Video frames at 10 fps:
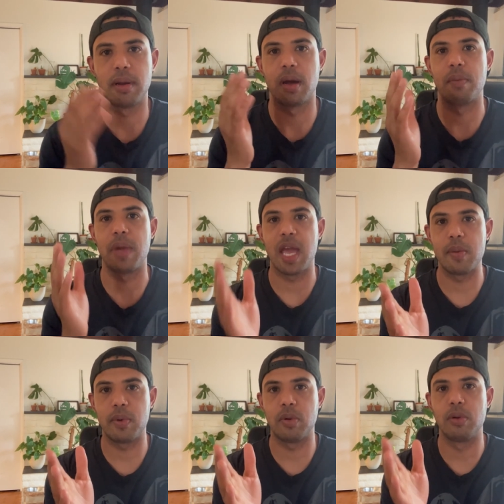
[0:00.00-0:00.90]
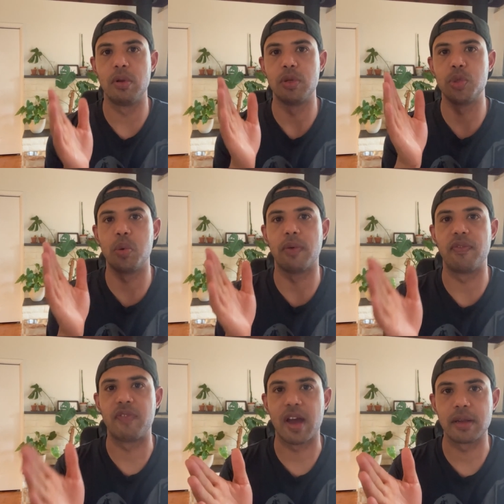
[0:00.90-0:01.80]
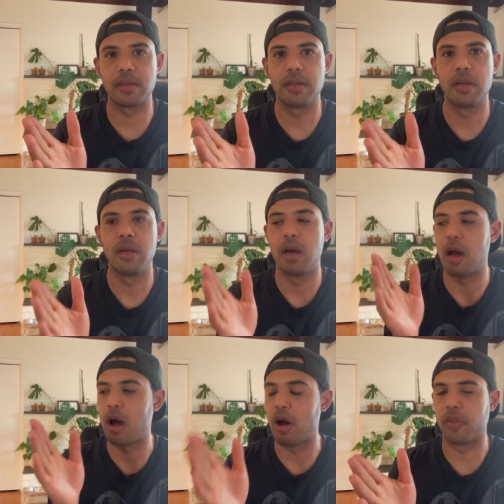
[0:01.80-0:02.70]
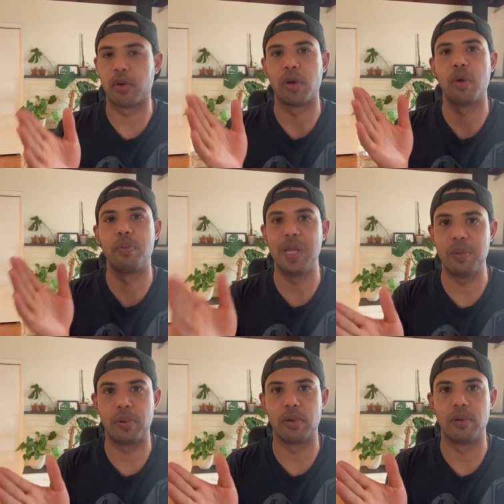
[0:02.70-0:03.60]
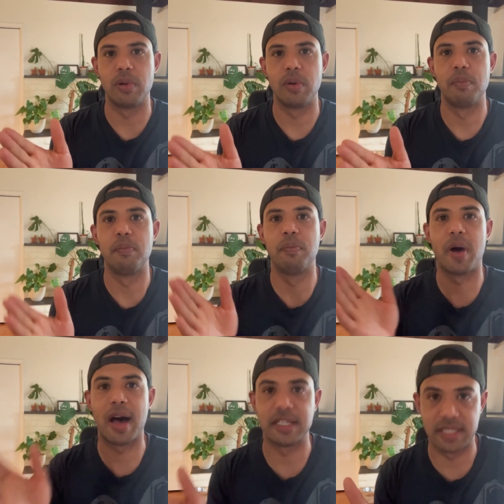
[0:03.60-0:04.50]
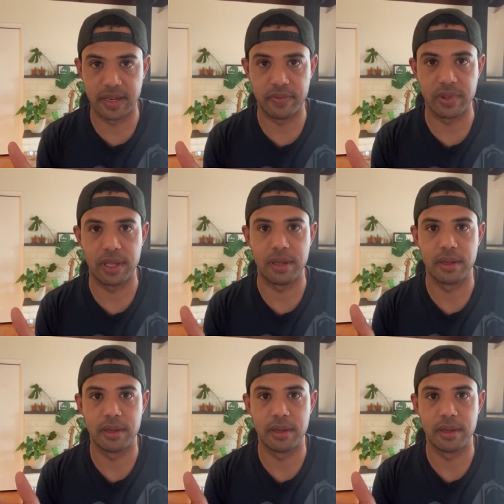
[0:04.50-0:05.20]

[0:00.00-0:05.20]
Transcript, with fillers: I'm able to affect other people positively.